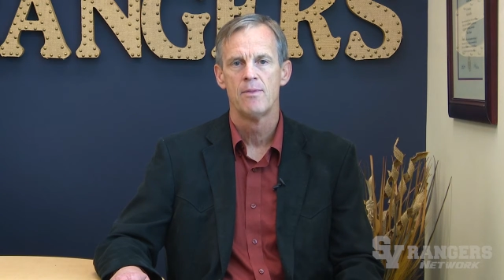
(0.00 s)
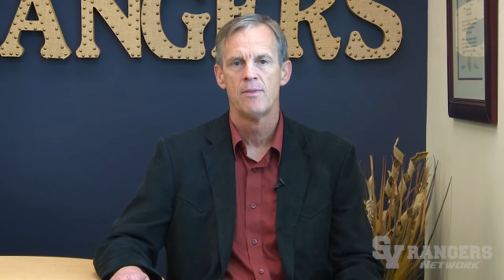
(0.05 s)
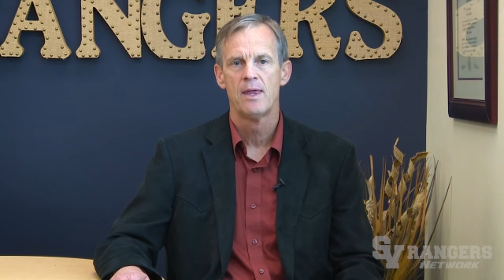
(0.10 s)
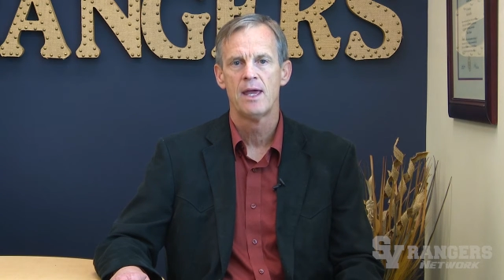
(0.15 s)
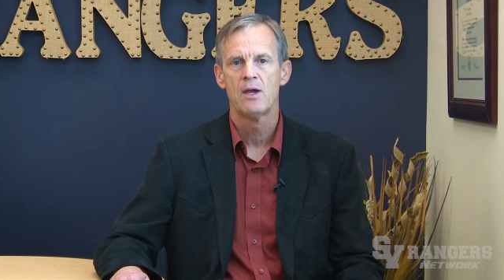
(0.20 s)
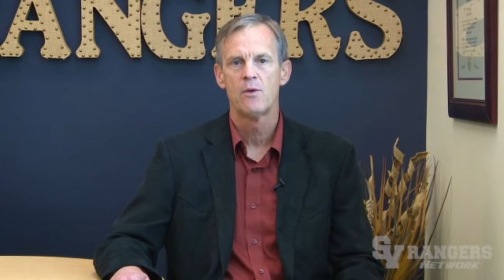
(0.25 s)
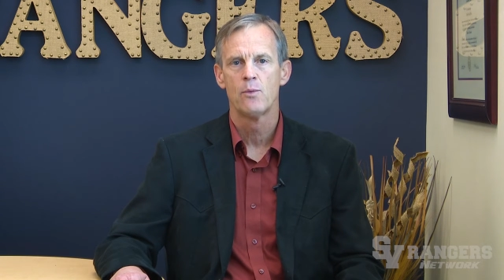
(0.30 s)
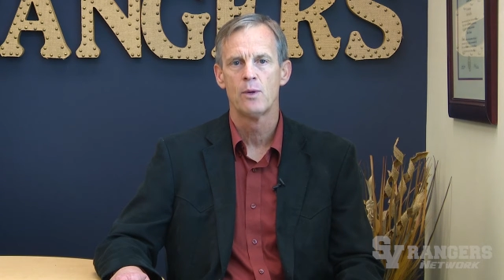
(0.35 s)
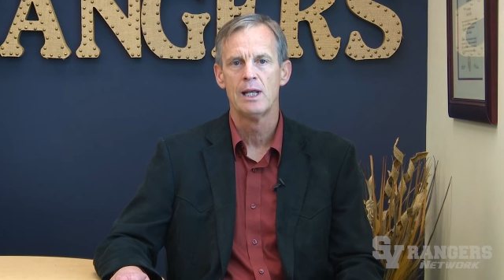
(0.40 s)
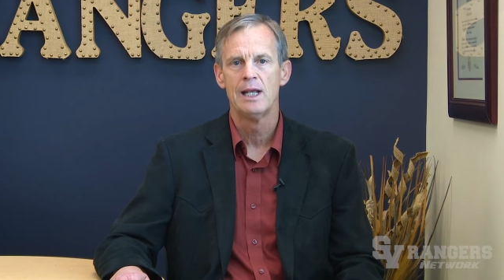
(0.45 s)

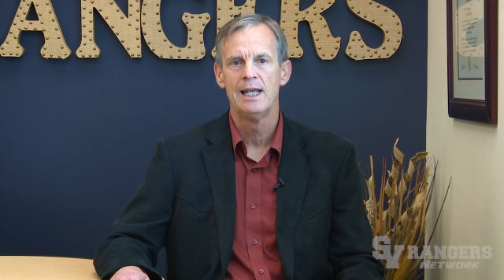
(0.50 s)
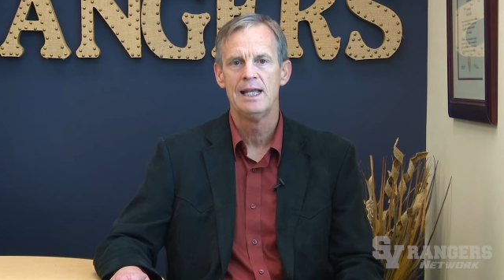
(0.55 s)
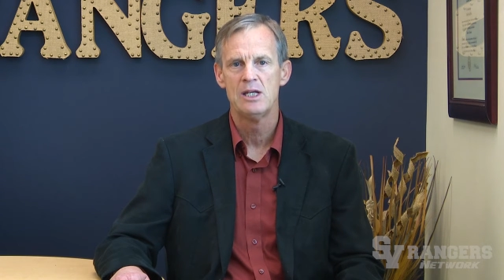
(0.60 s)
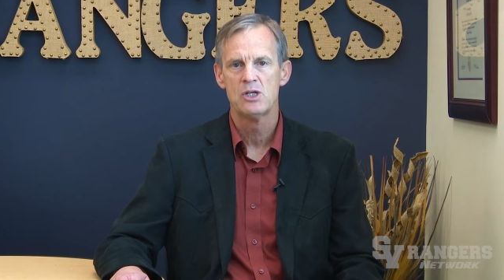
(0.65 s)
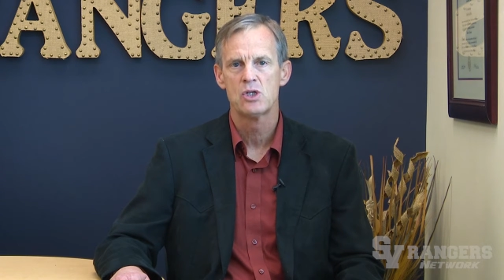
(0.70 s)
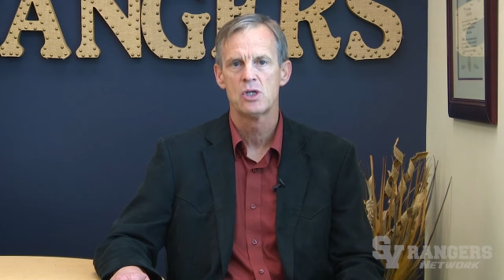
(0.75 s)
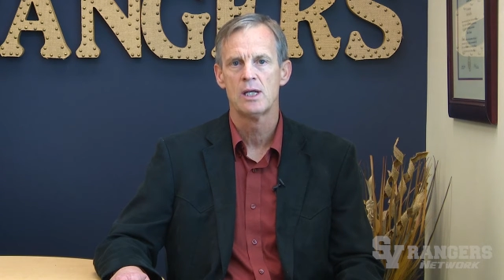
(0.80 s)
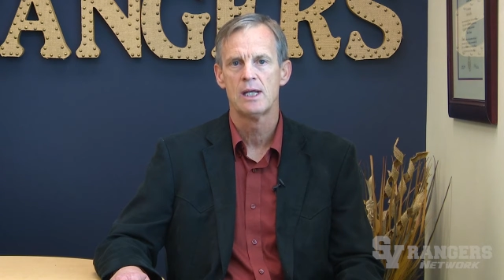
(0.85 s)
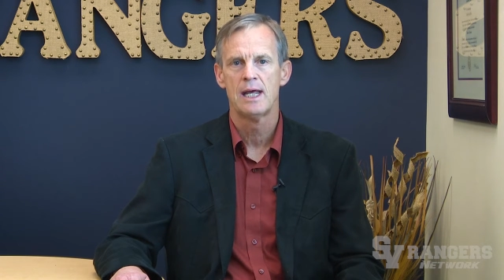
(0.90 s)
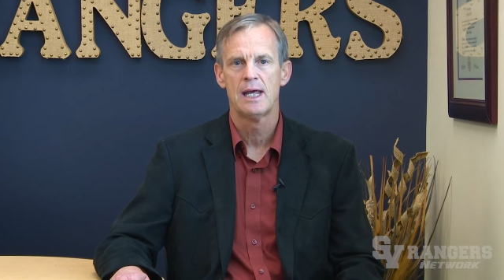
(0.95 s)
they
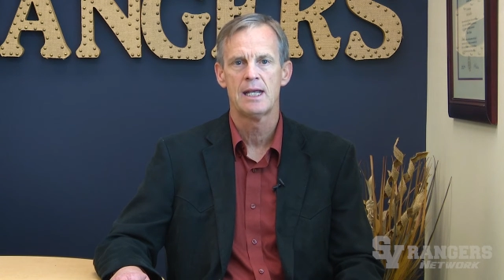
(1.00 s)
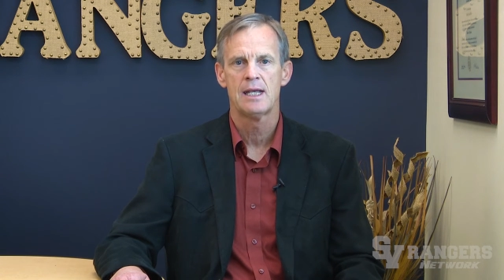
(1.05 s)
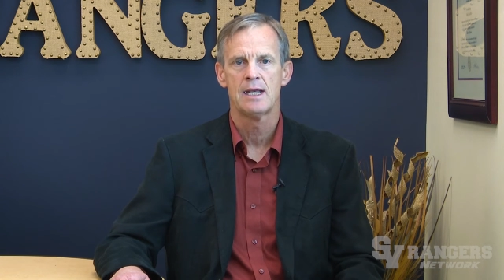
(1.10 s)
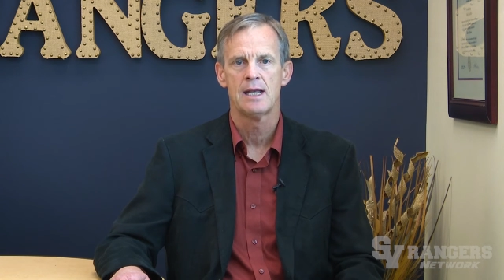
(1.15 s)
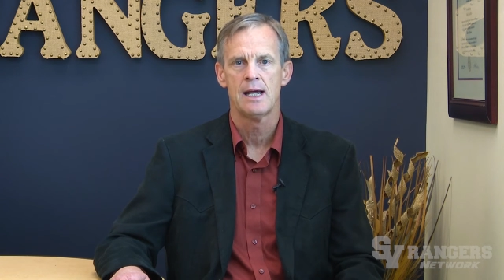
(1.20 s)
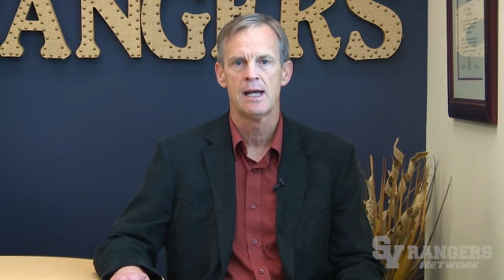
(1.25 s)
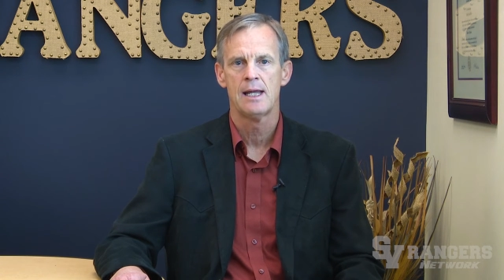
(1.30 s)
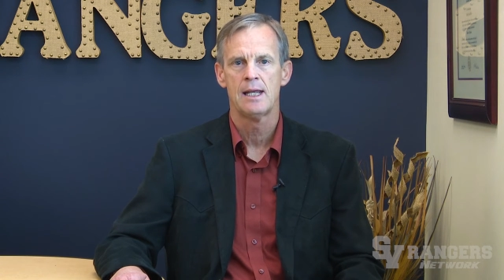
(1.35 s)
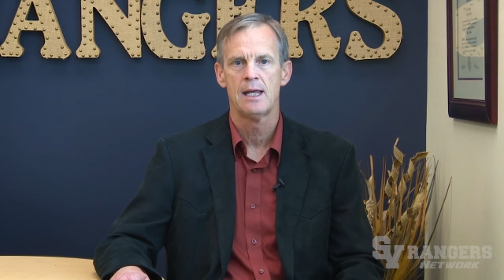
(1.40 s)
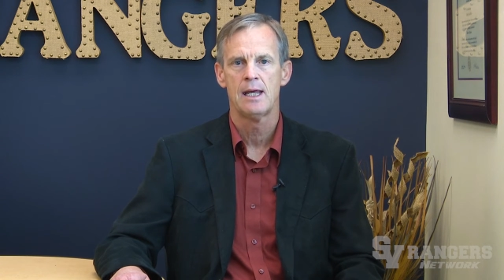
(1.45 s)
release it at
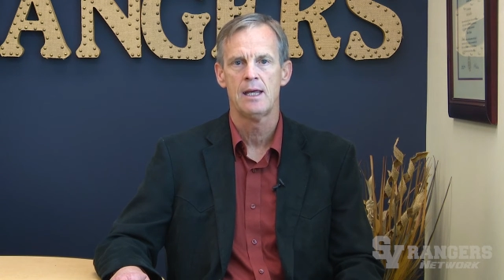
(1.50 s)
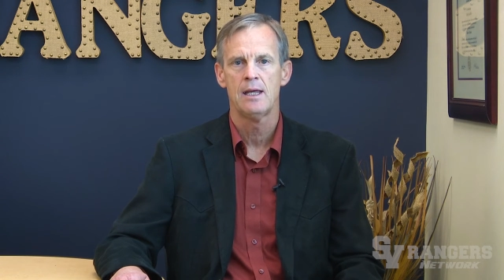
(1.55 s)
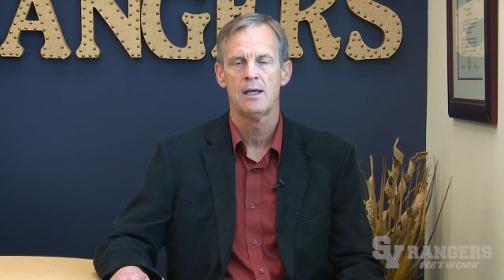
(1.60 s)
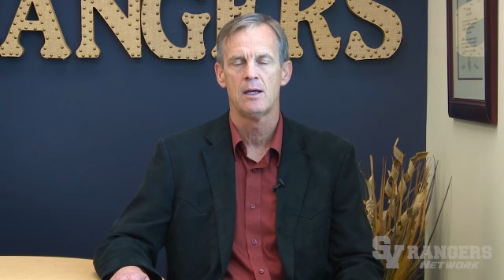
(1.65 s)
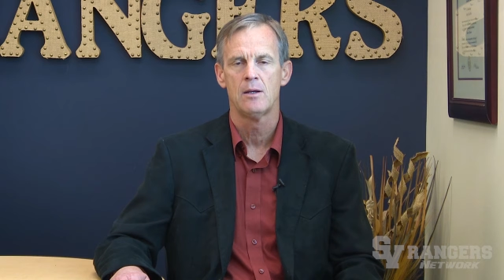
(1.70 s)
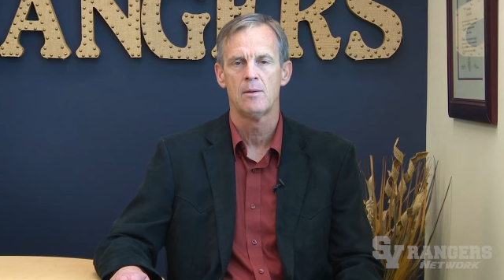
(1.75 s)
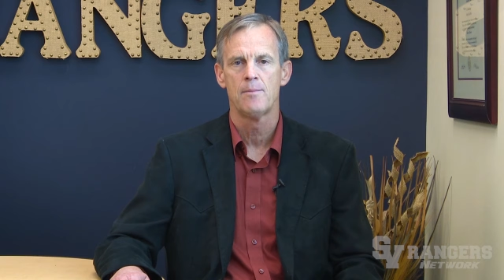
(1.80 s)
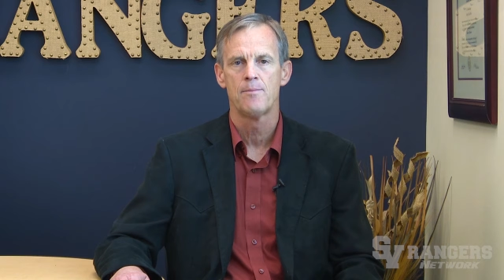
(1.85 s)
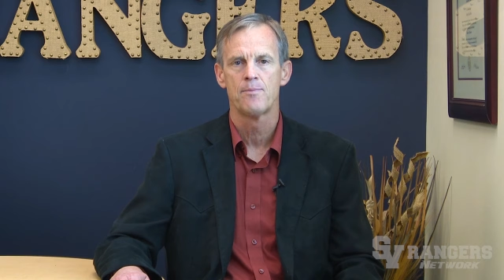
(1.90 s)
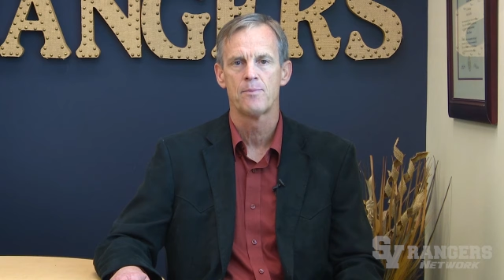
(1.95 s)
9
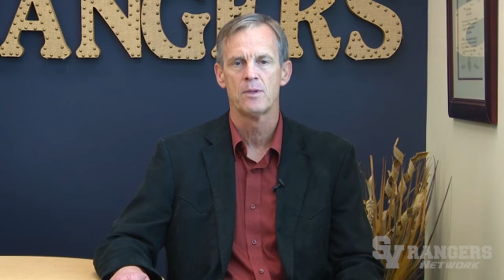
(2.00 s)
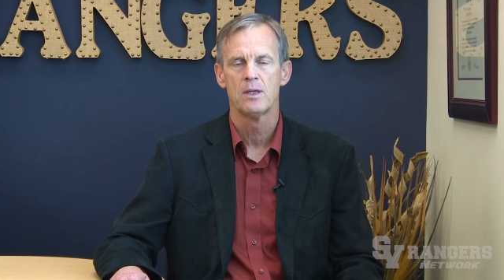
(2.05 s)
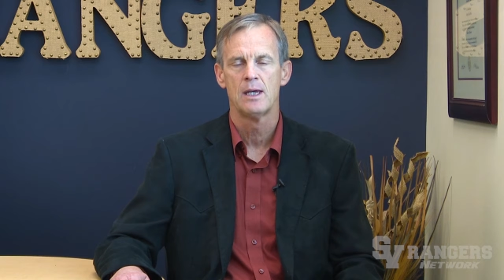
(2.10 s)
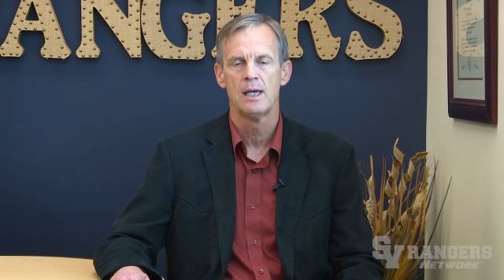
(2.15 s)
a.m.